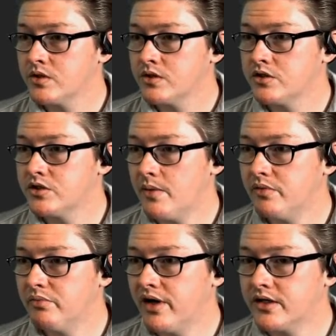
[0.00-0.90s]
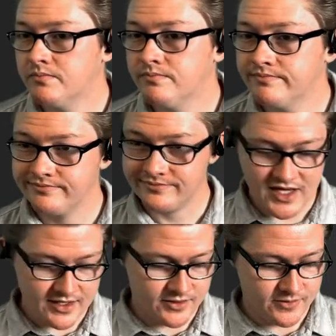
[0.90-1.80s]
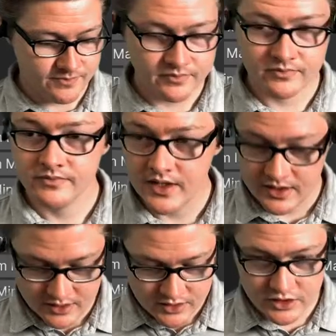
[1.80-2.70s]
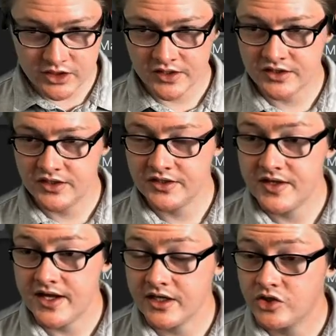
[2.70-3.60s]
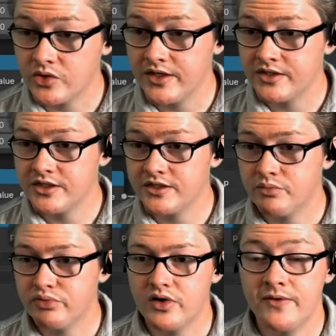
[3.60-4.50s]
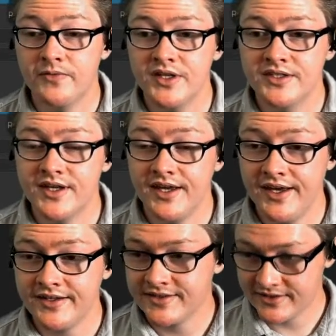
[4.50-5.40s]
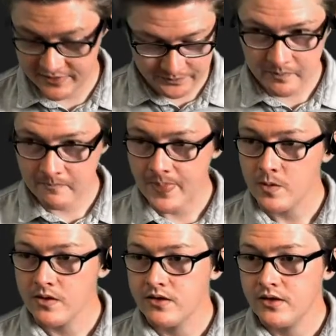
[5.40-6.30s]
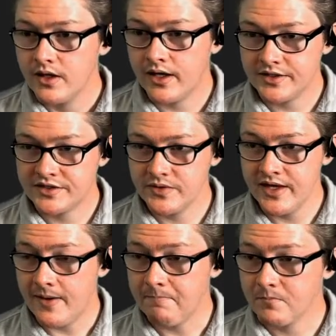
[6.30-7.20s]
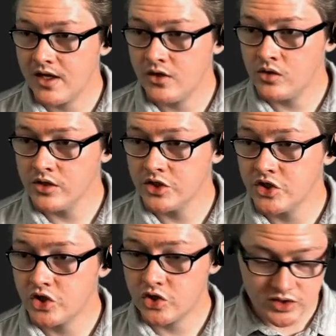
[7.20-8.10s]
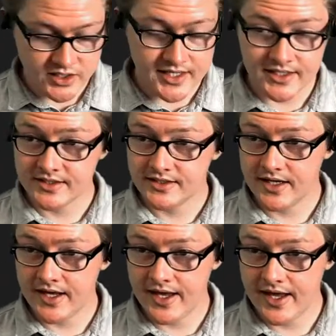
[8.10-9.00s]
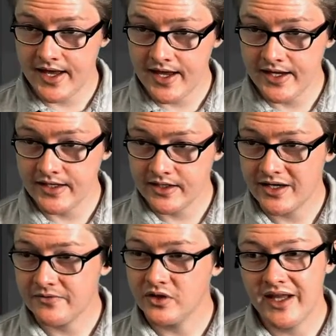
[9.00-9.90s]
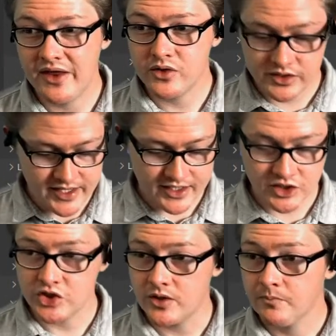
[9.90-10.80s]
top, bottom. I don't know. Just an aesthetic choice, just a preference, I guess. So yeah, in order to create a kind of a leather texture,